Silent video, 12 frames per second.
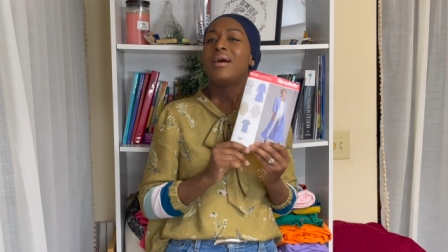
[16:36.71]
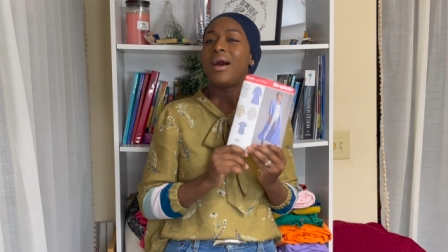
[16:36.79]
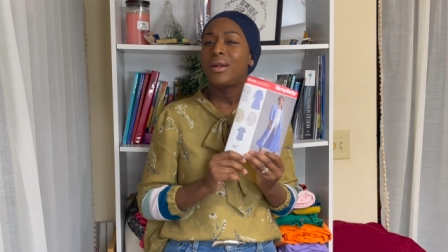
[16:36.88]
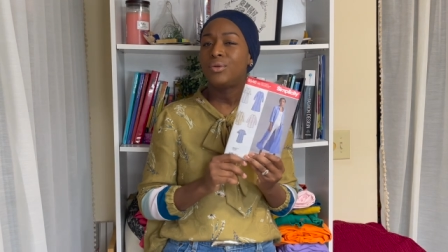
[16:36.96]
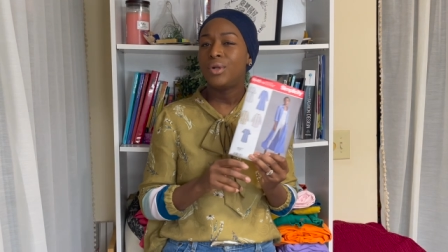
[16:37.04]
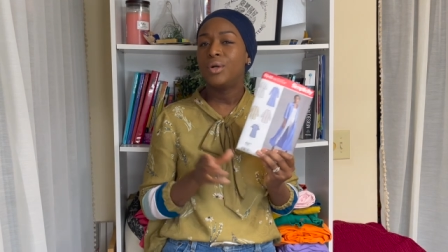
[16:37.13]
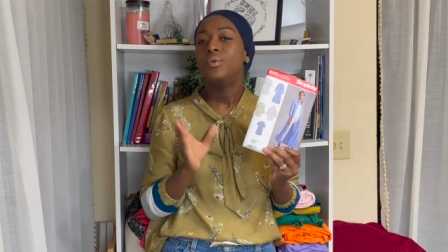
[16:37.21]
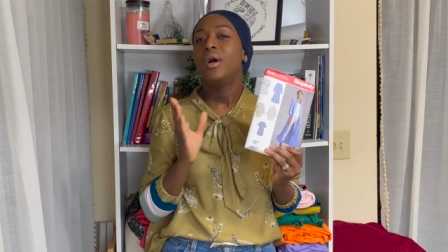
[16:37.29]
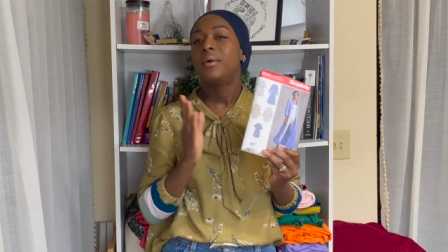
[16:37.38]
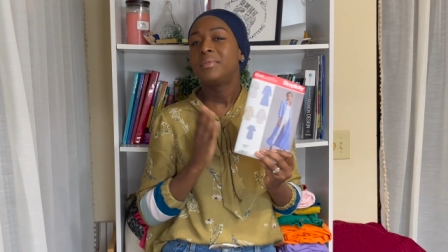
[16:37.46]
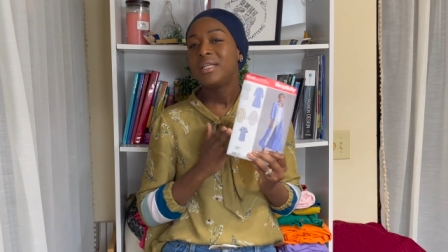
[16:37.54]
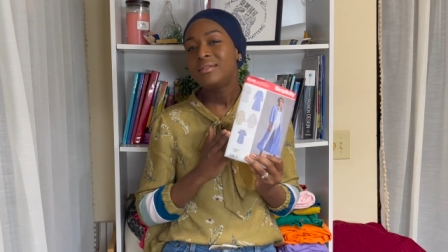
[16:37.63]
I don't know.
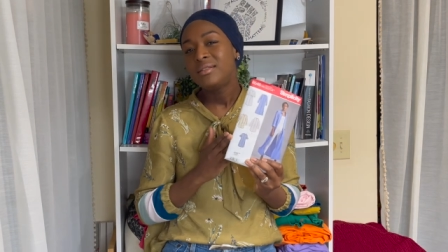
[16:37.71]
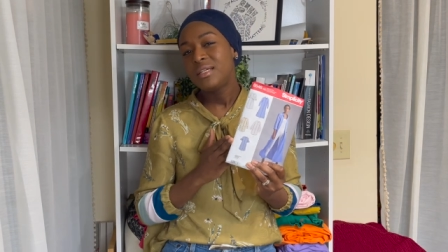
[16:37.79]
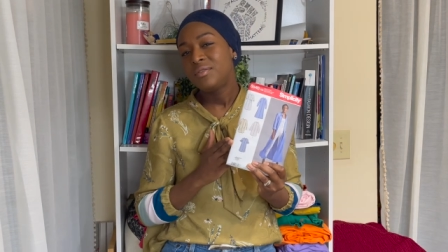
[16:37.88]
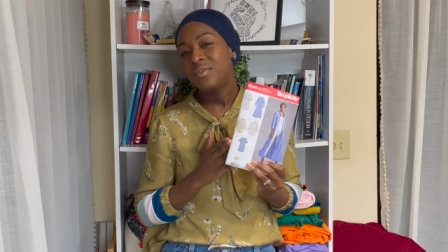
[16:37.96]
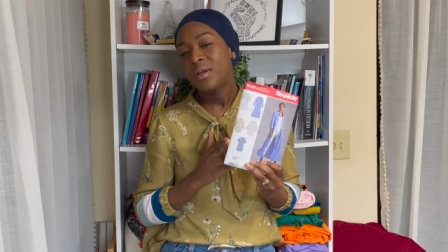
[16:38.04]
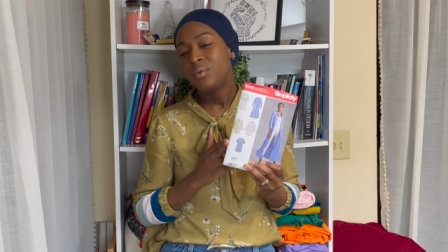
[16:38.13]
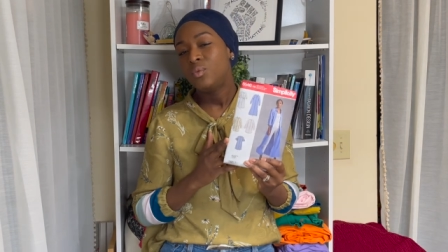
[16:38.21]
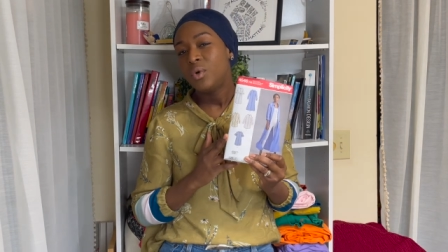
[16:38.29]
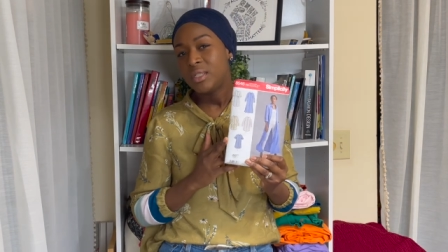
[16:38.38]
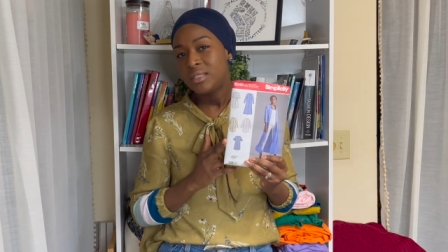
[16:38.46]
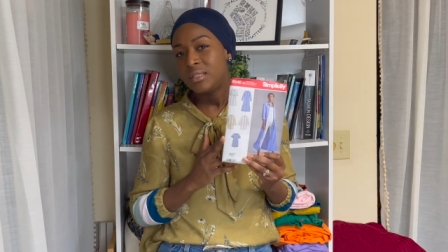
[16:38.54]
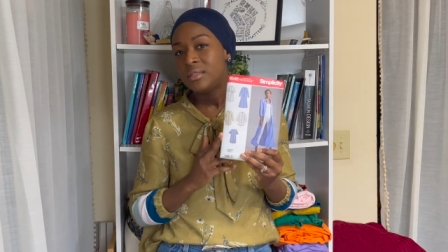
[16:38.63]
I'm going to see if I
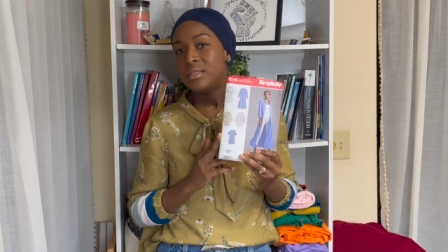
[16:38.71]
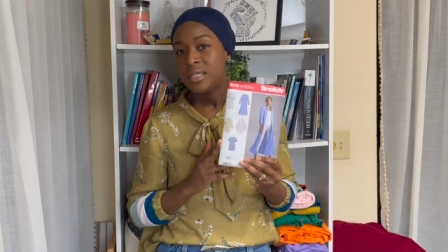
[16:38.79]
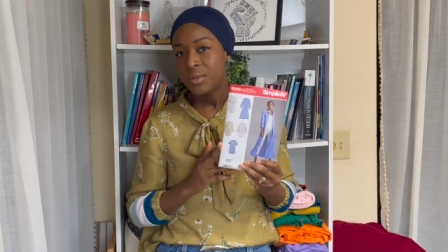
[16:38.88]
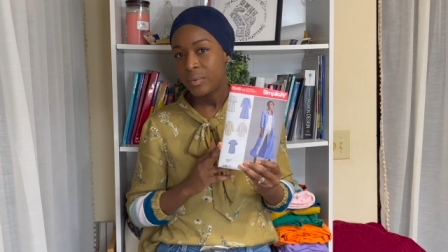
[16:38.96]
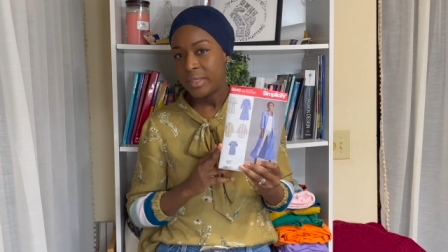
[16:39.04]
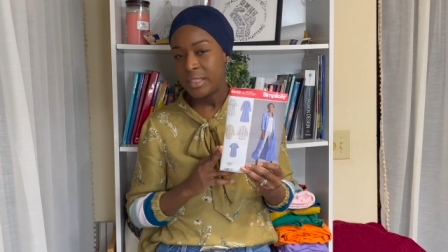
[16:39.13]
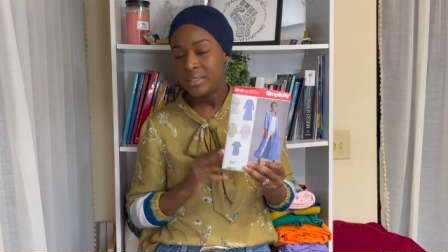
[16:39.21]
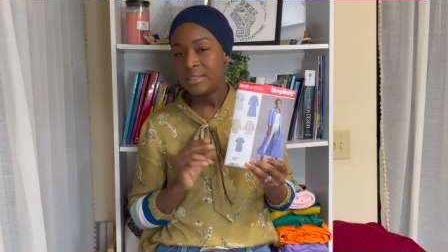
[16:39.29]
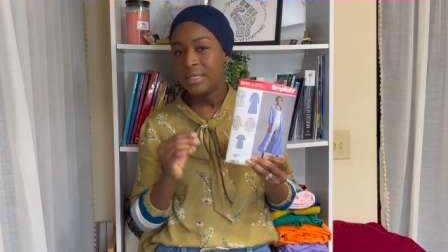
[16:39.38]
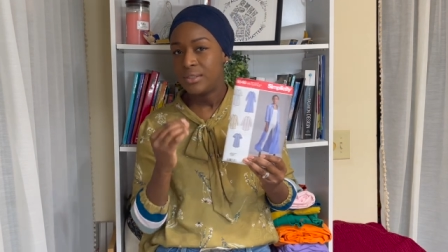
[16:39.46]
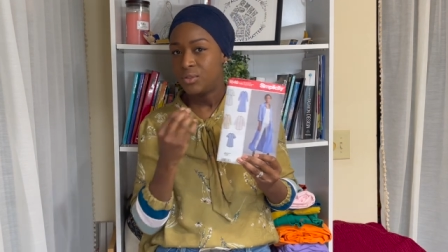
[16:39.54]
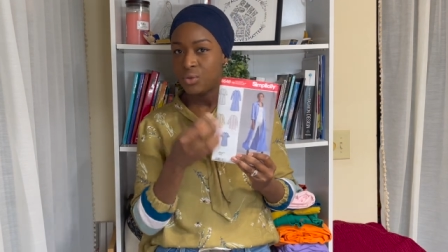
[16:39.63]
want to stick with this
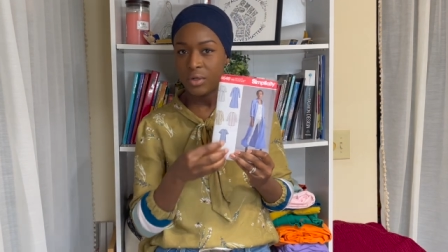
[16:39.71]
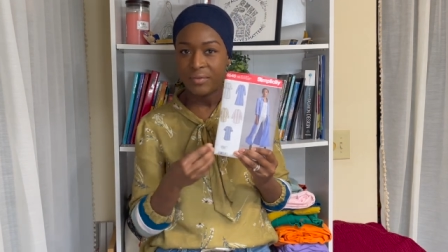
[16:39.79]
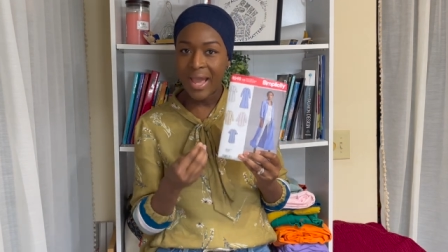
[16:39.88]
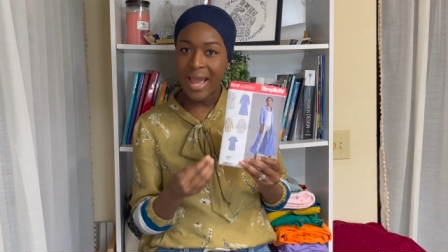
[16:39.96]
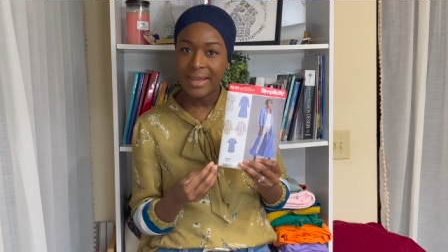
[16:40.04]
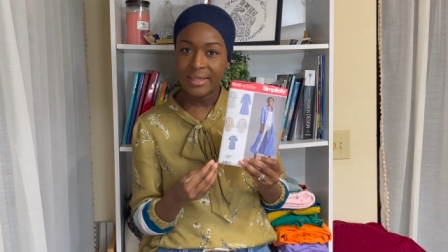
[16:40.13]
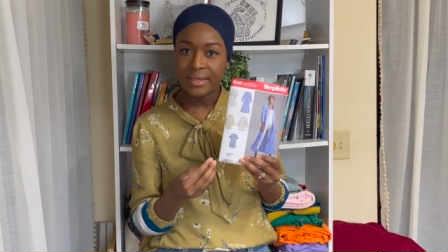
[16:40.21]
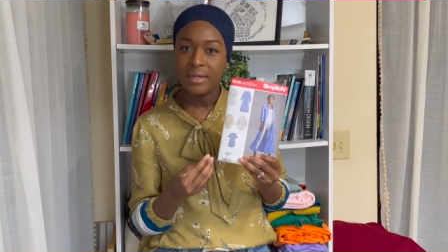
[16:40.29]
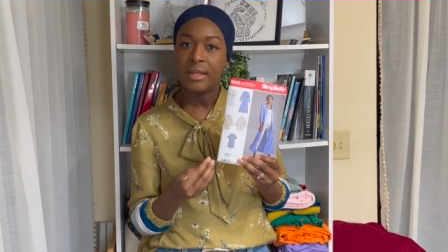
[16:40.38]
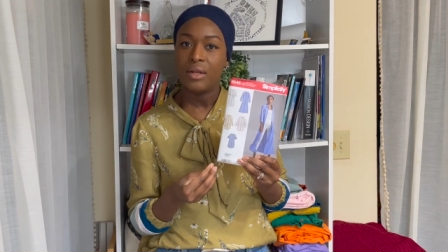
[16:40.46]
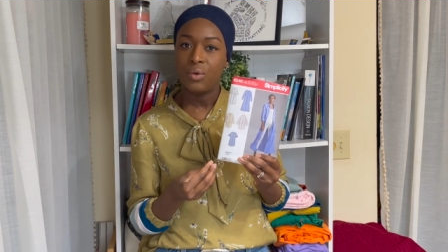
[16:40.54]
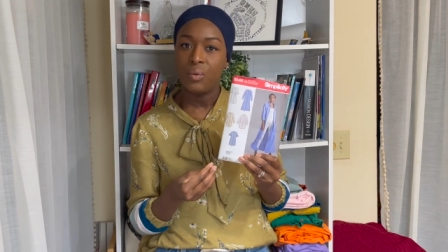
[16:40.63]
and sort of hack it
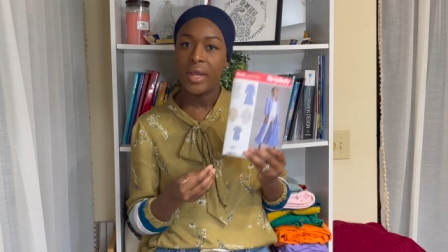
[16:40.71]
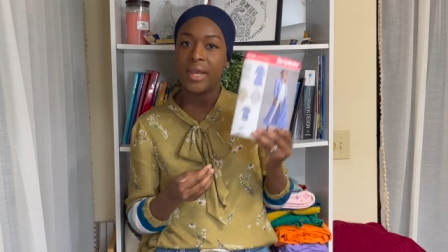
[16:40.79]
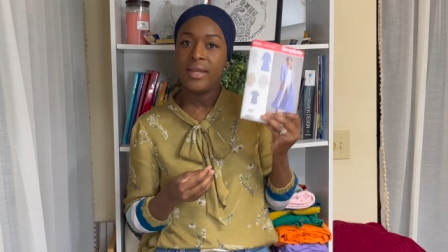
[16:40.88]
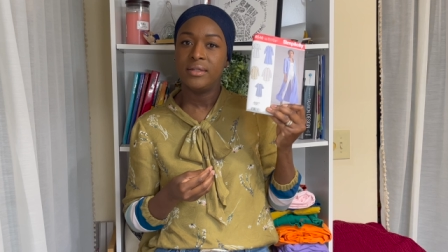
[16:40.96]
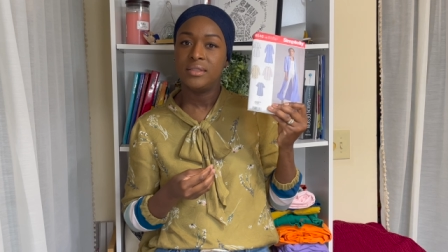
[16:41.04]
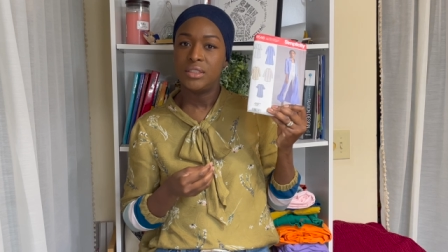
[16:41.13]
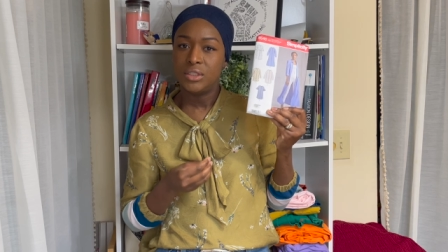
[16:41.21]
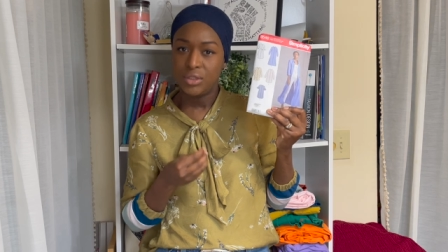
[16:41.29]
in a way